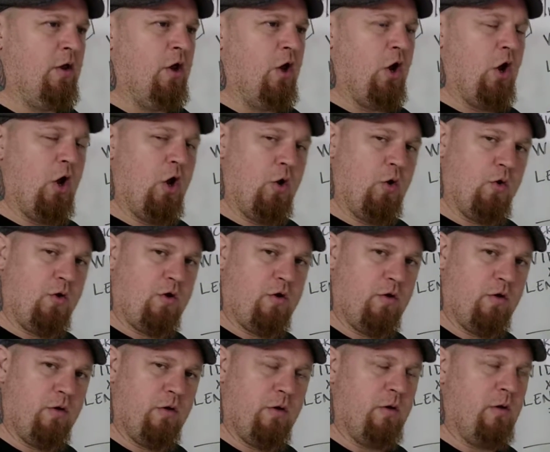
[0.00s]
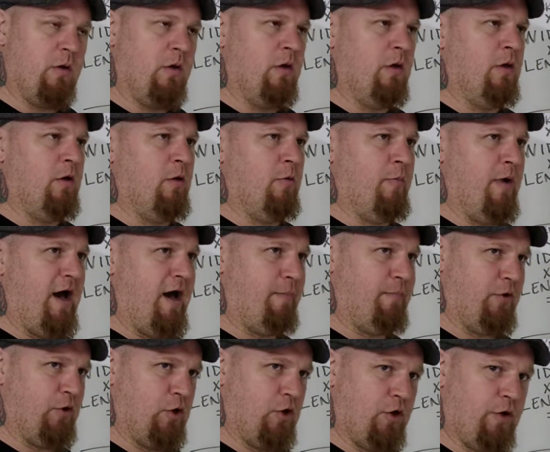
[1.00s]
oak,
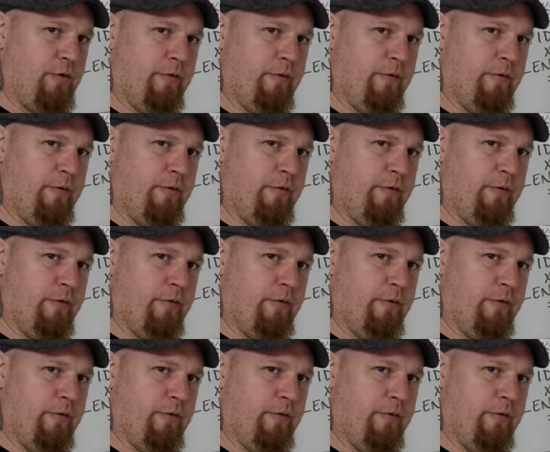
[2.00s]
poplar,